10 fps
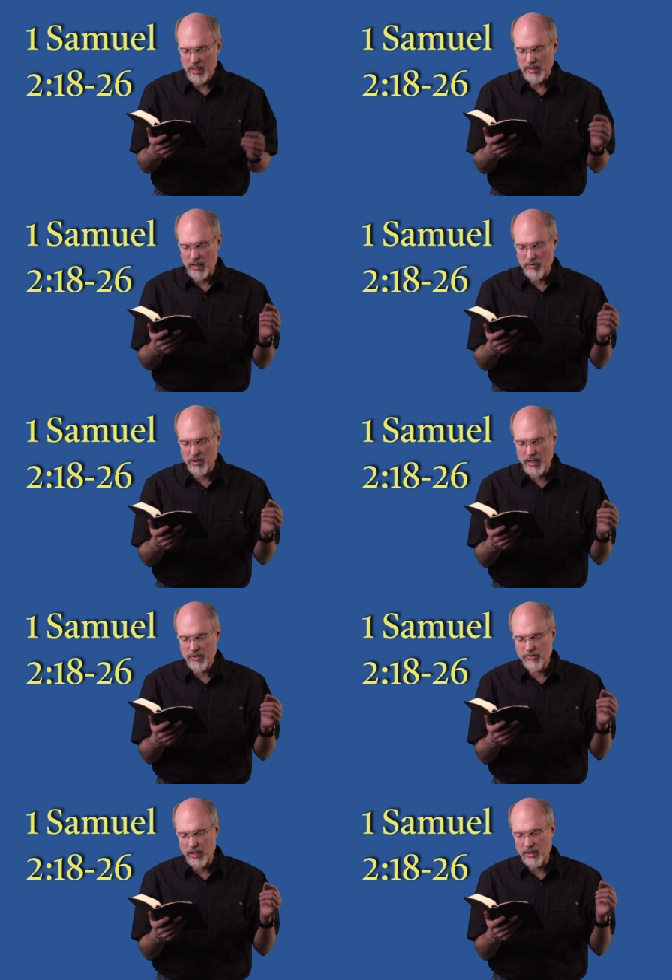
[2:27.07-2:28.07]

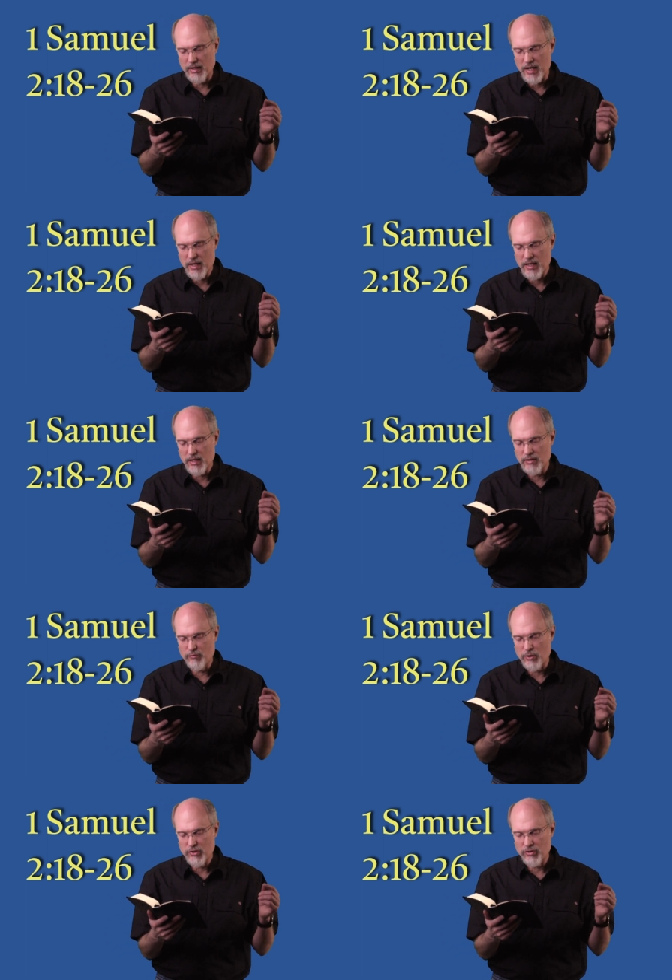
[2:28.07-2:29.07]
Nevertheless, they did not heed the
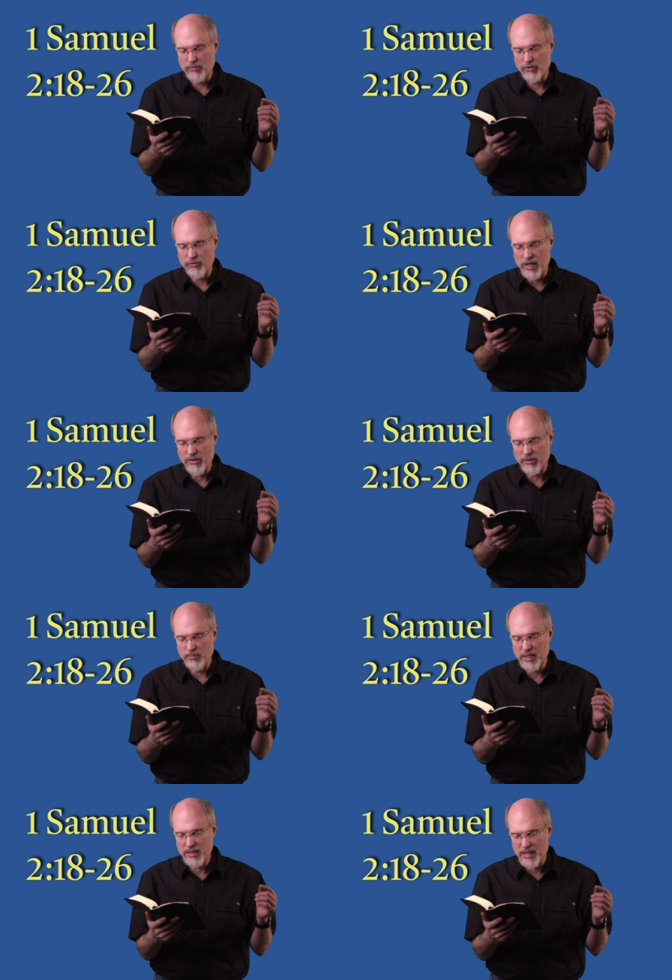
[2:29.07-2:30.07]
voice of their father
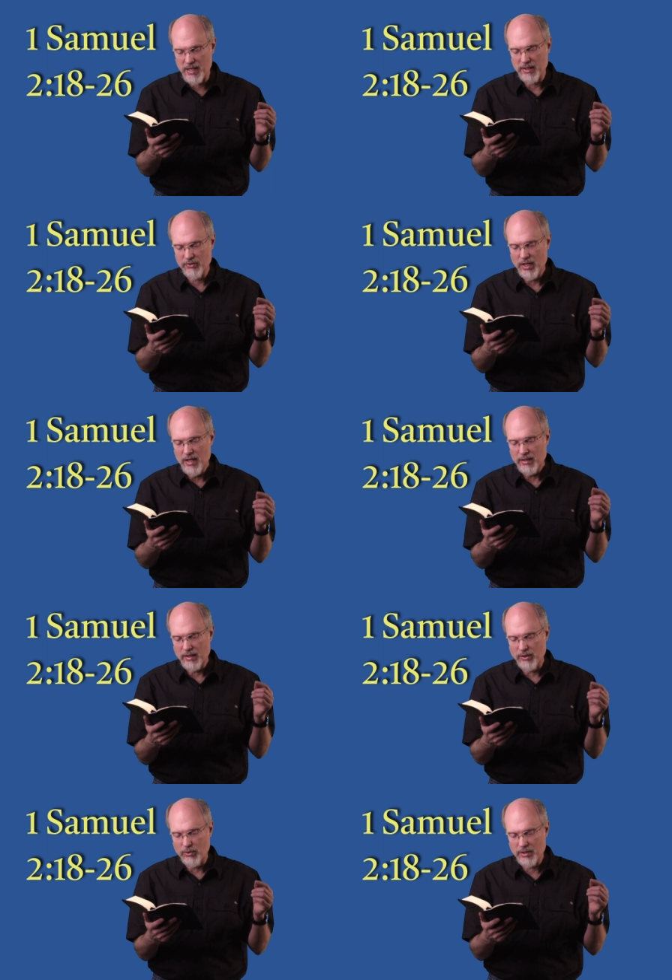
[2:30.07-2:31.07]
because
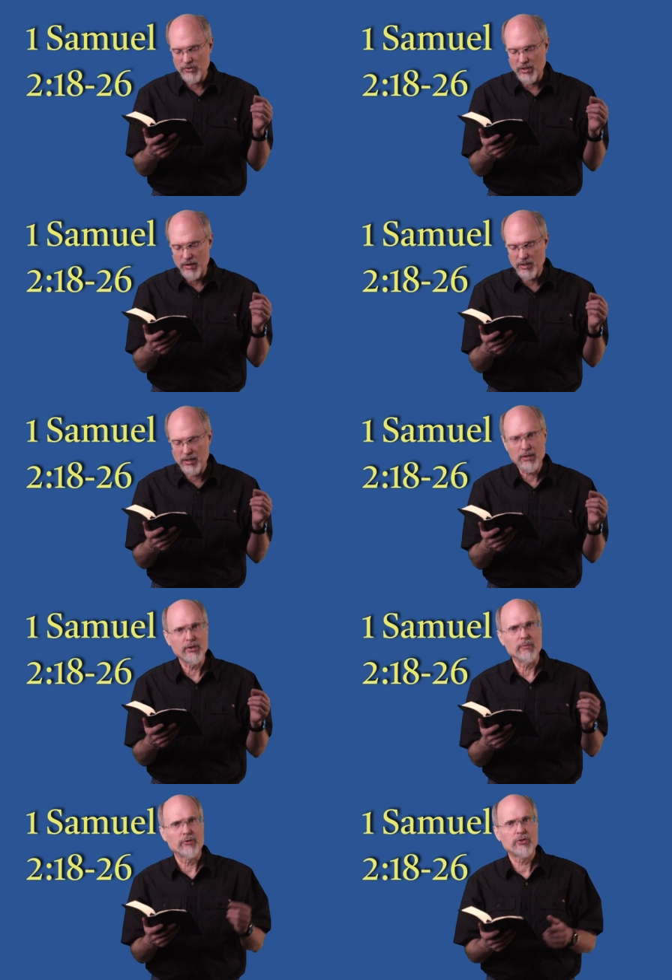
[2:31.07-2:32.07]
the Lord desired to kill
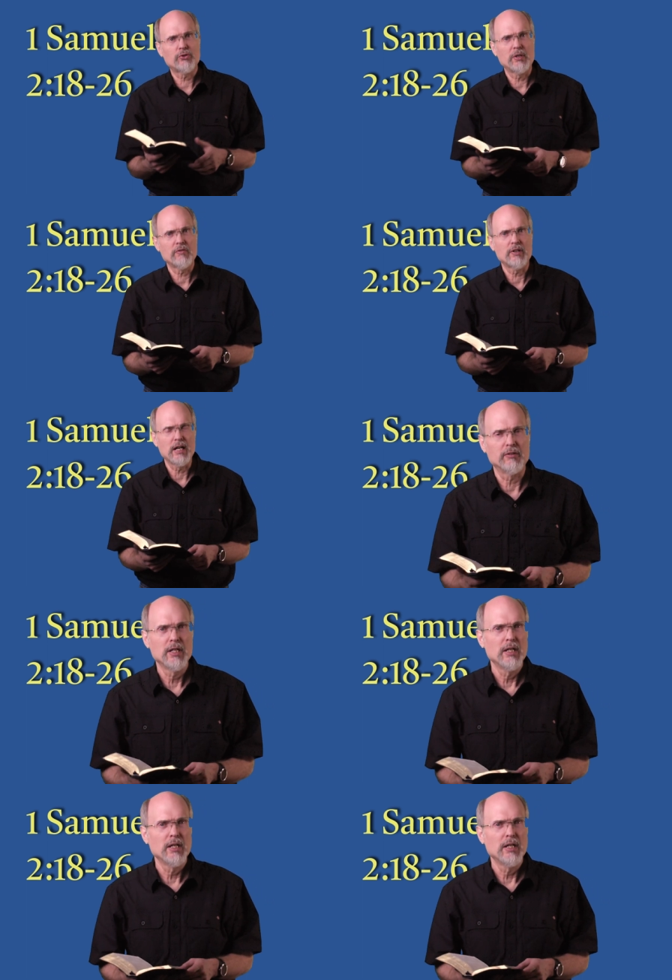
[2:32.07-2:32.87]
them. Verse 25.